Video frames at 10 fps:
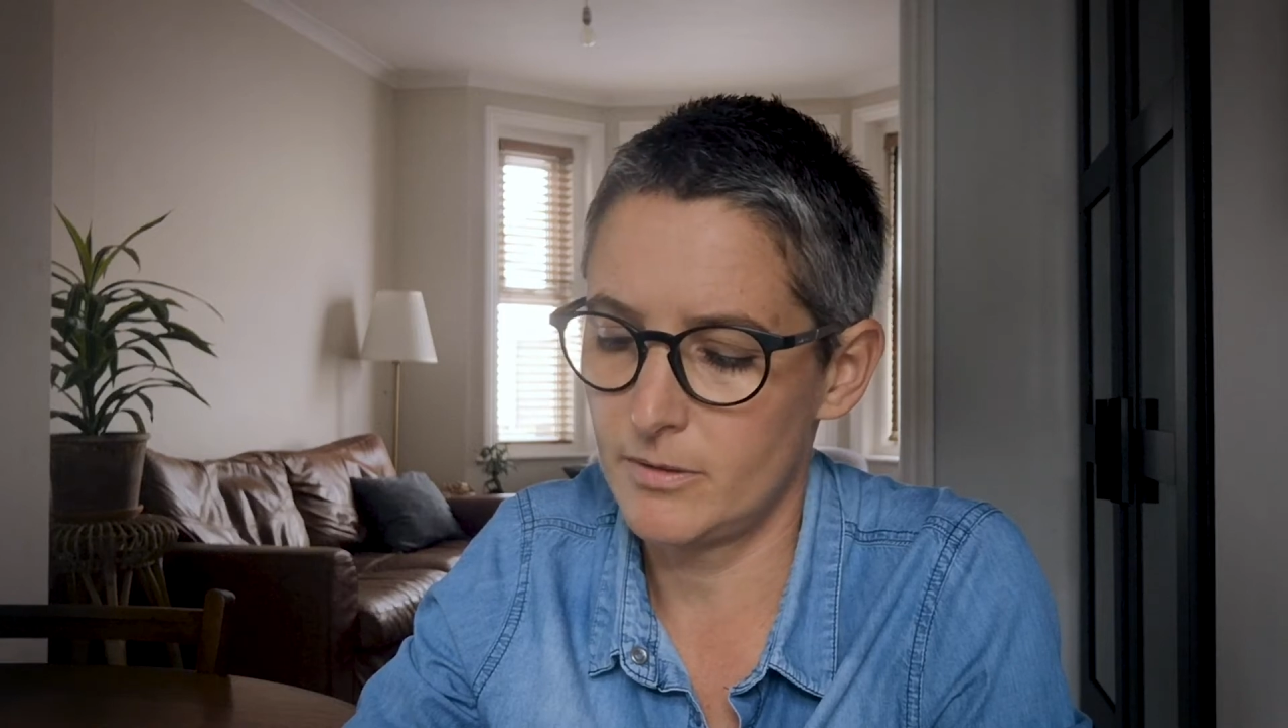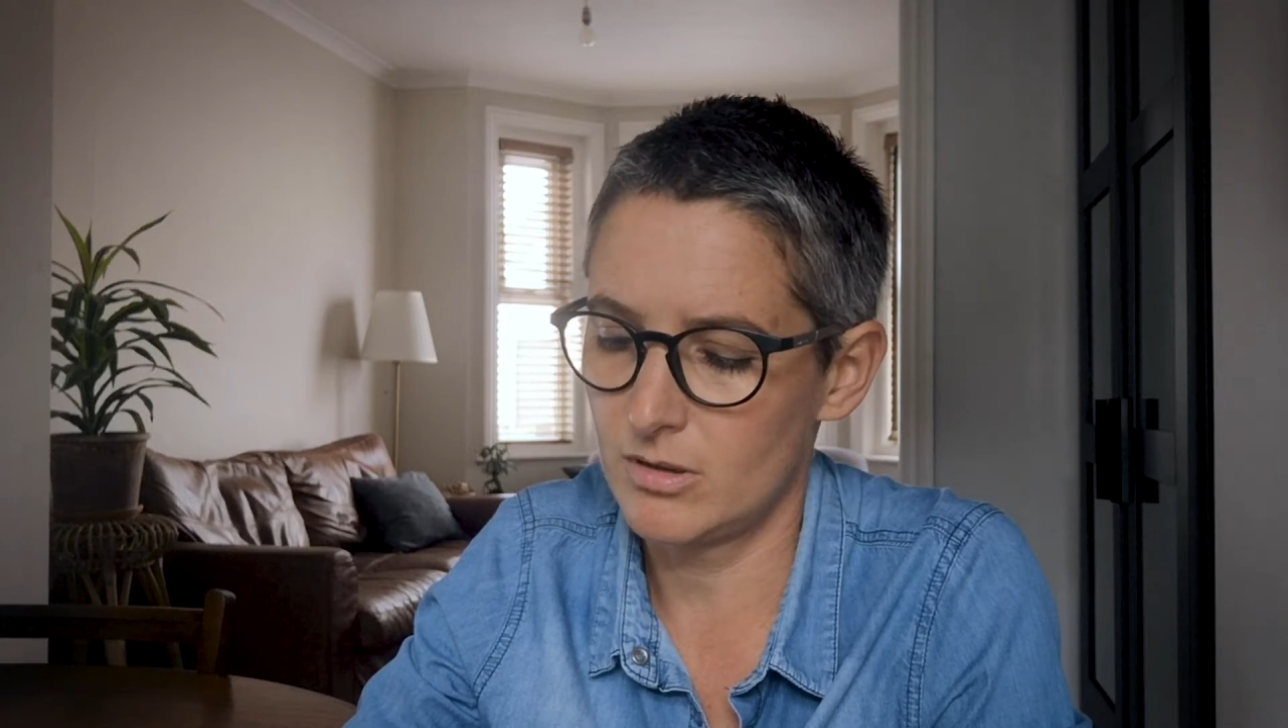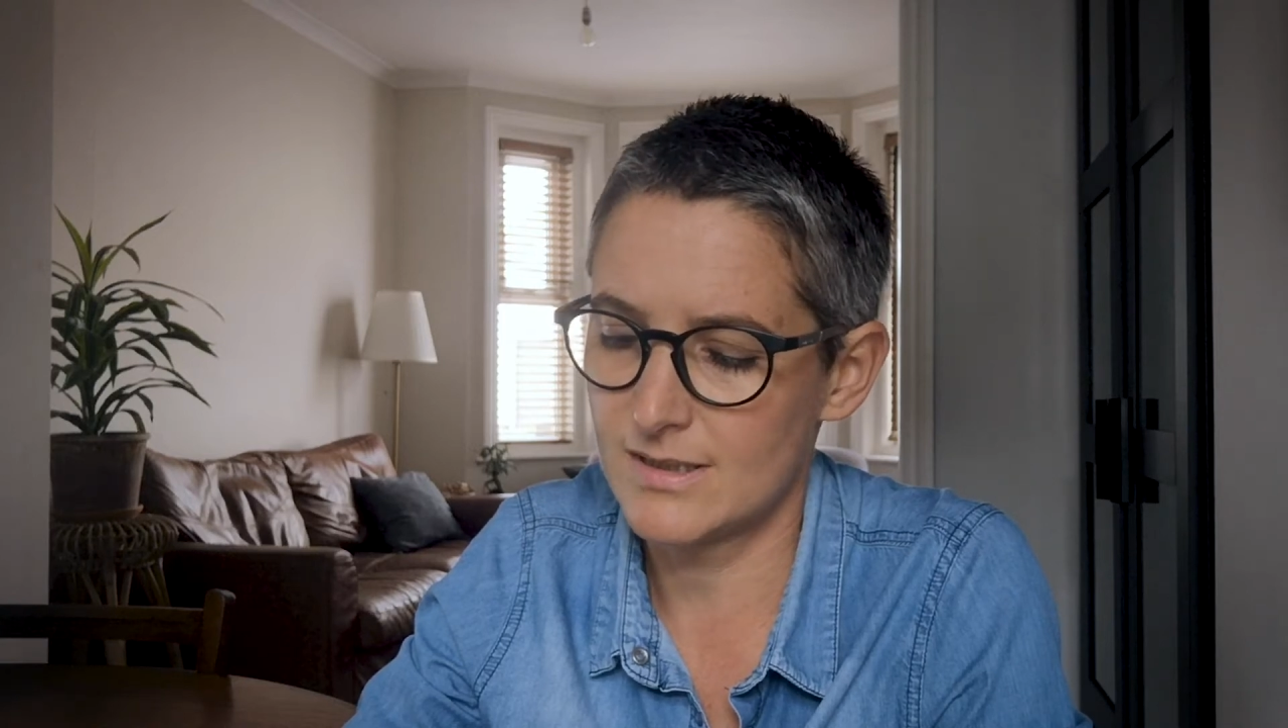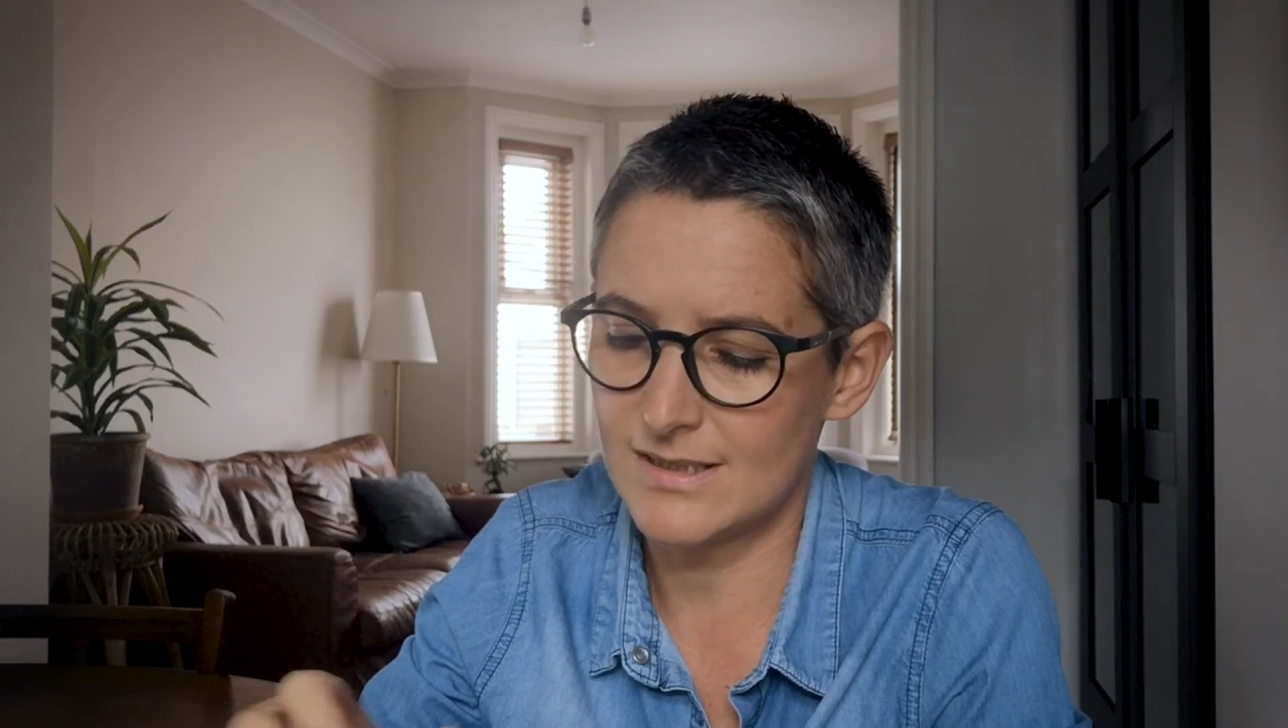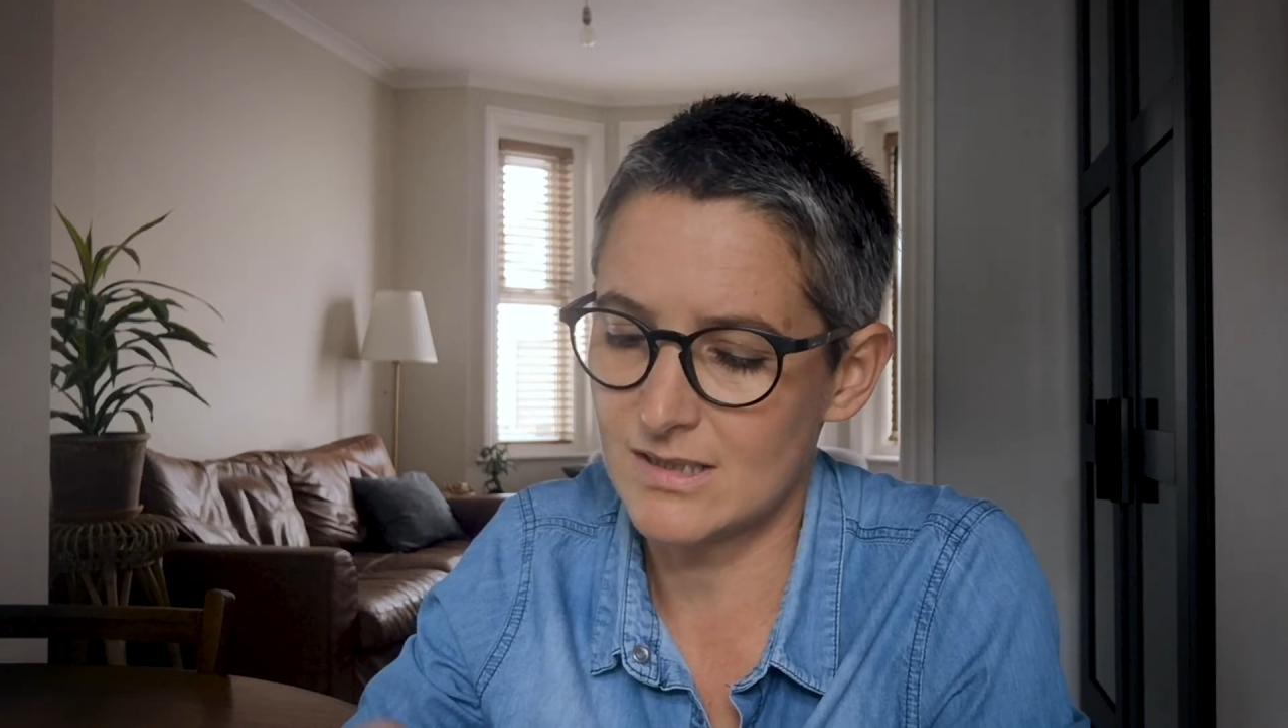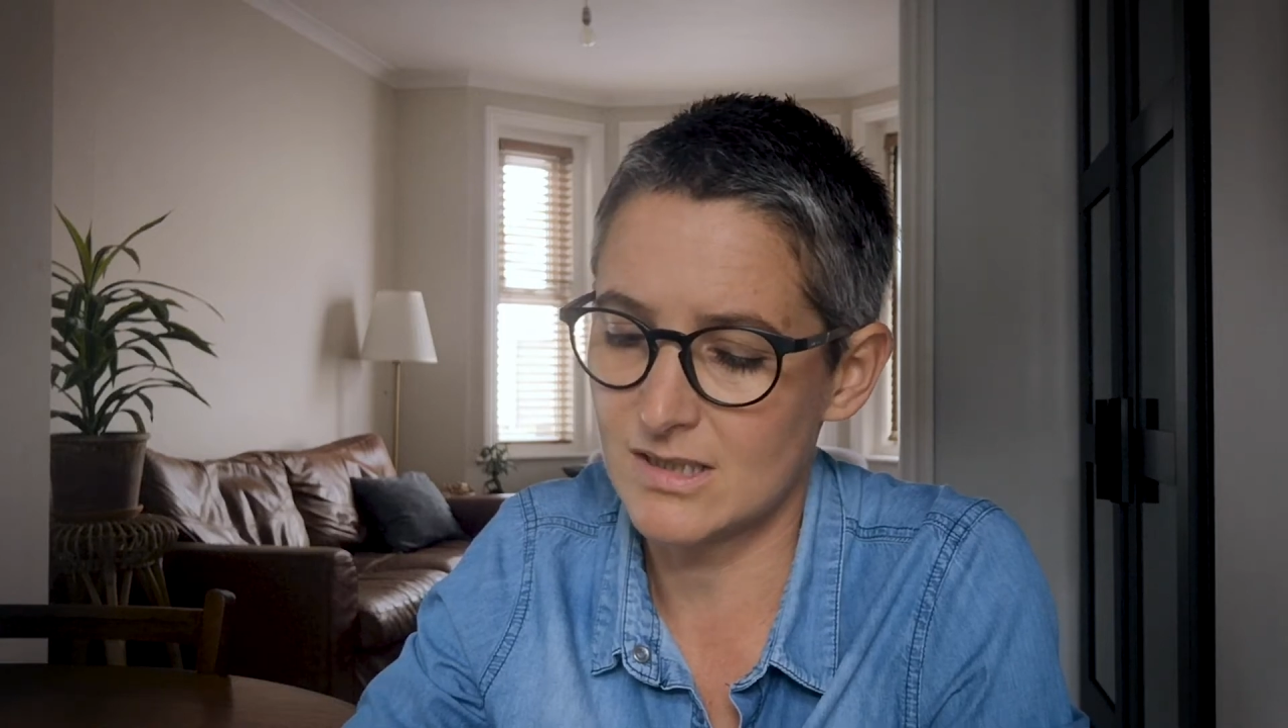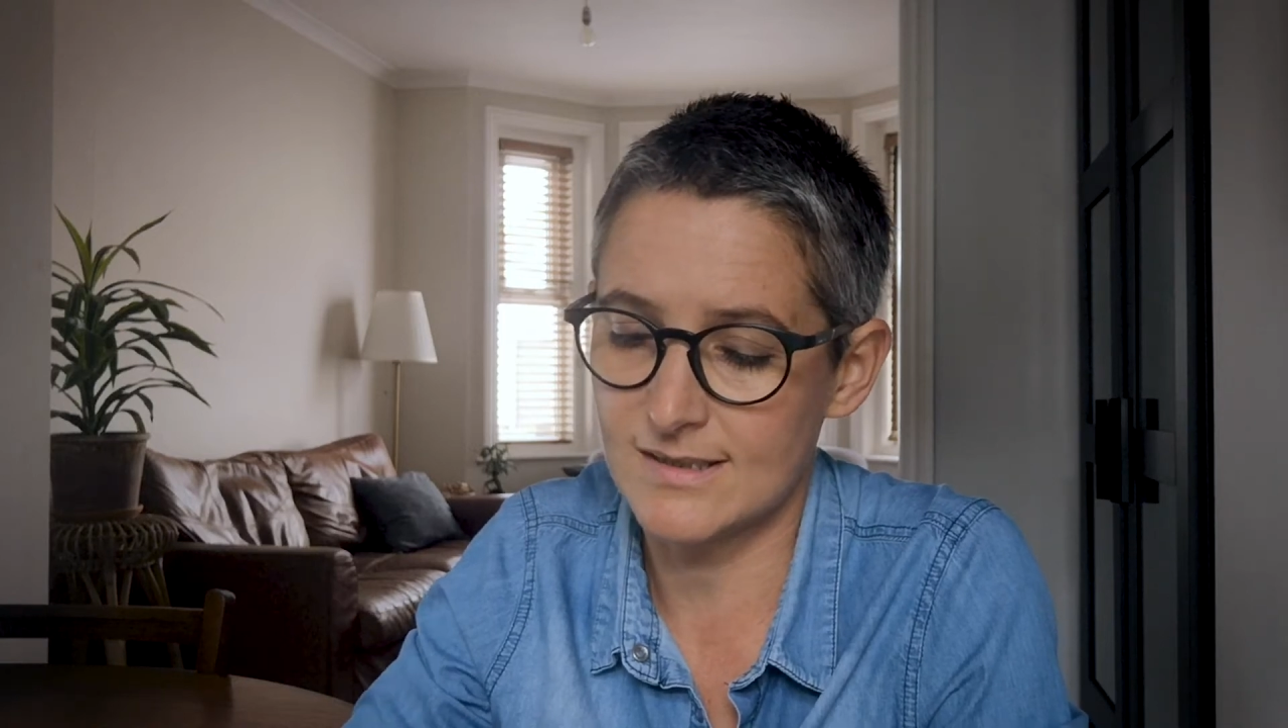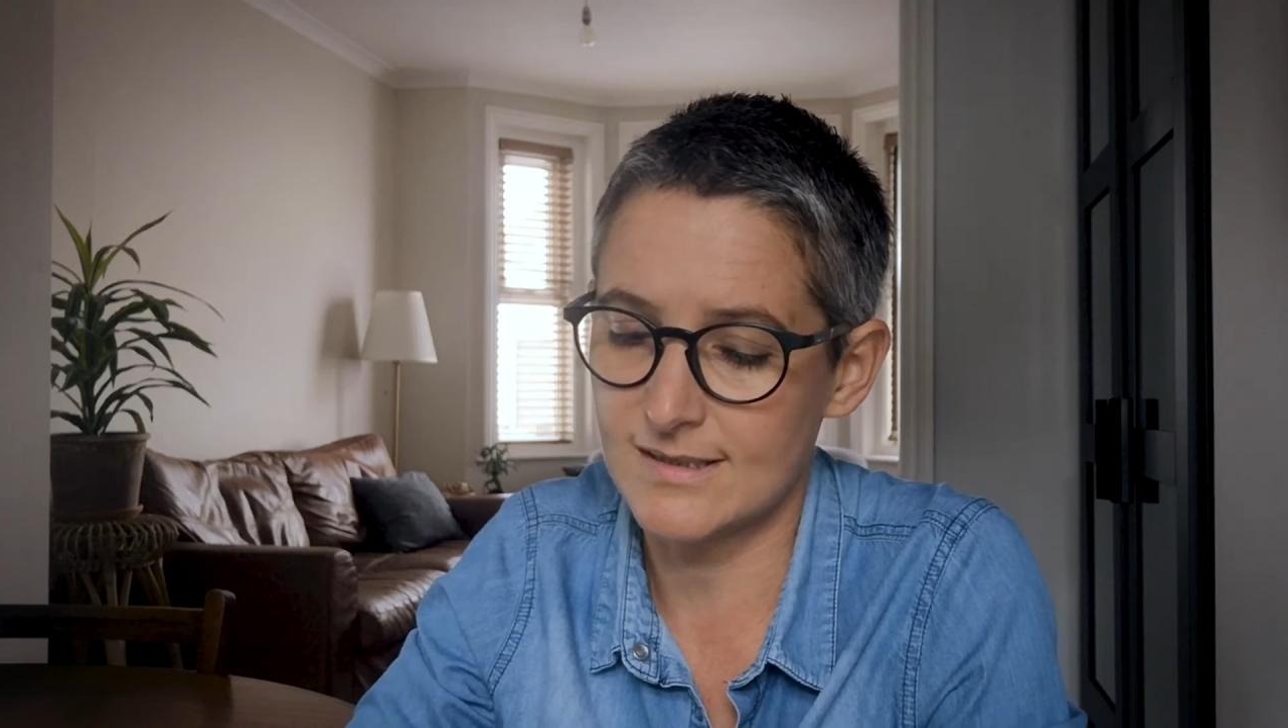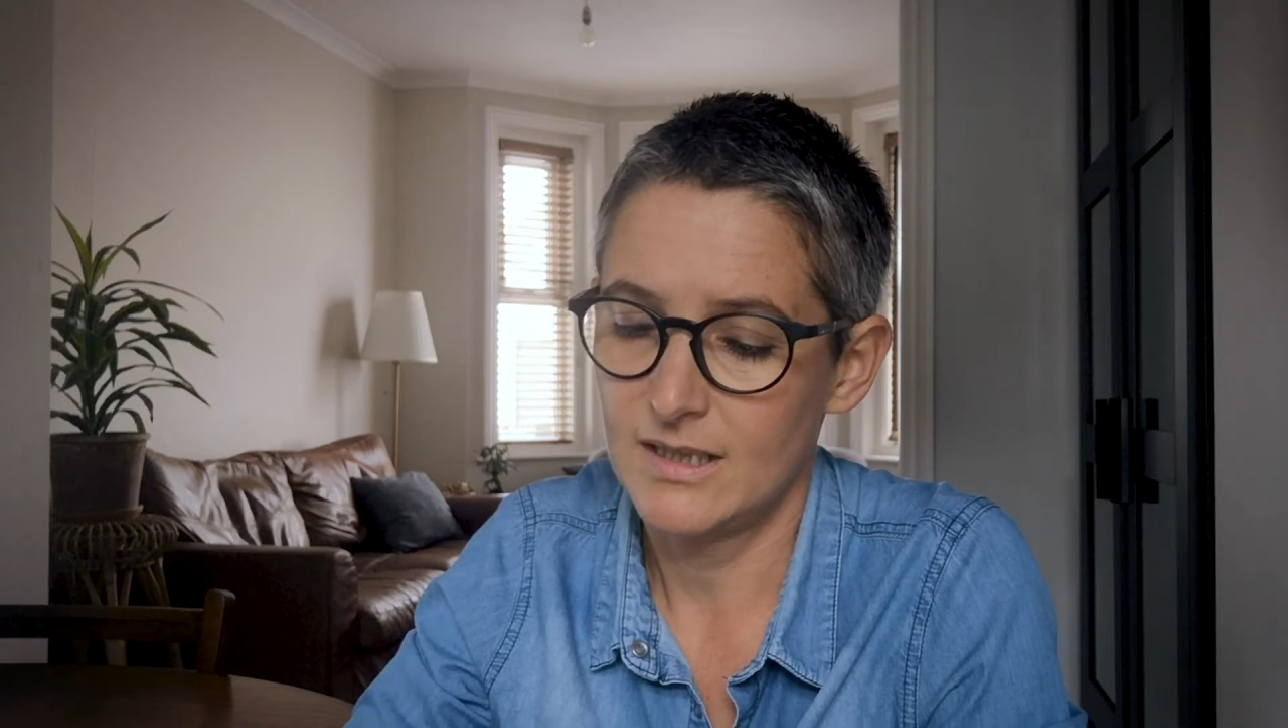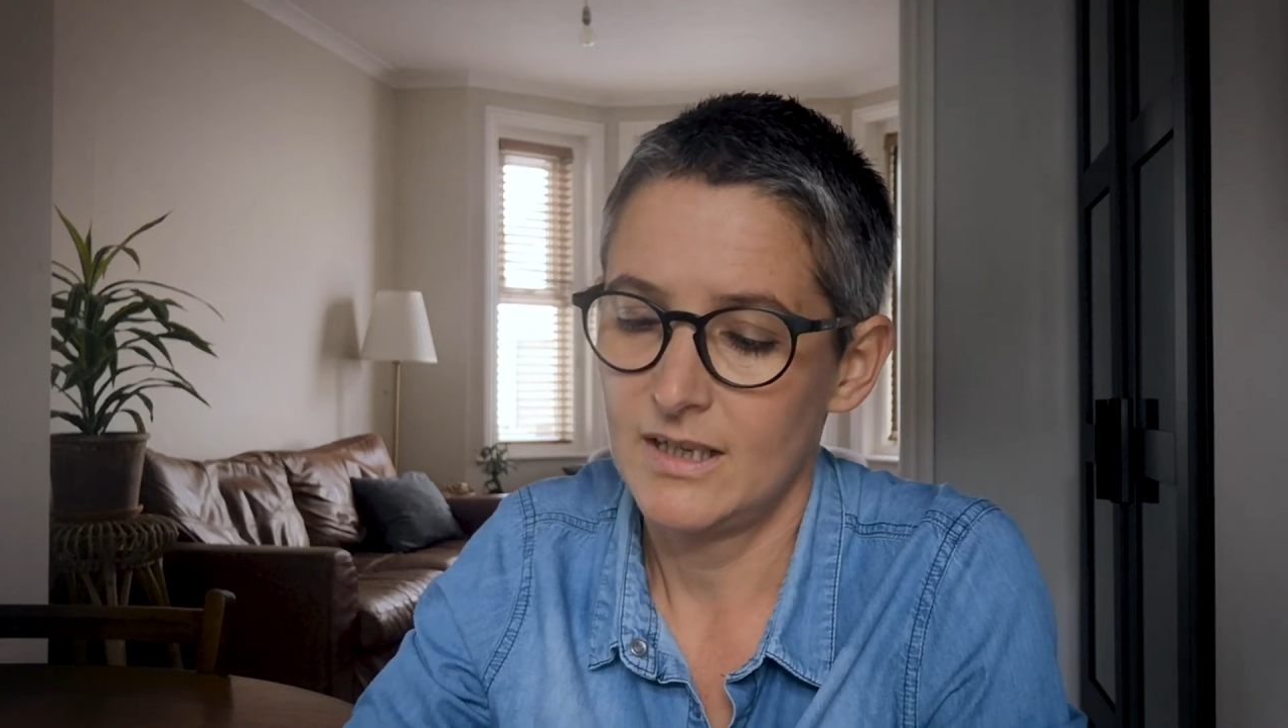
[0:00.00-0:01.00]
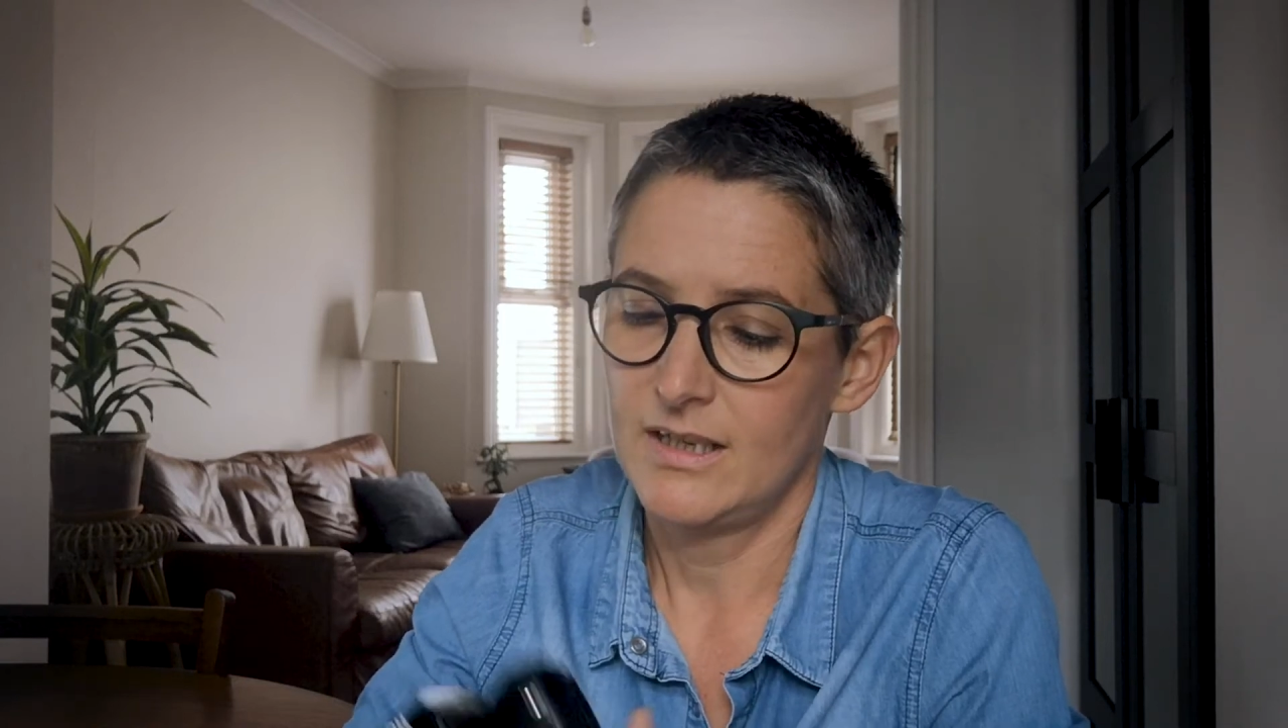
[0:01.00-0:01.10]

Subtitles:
honest, it's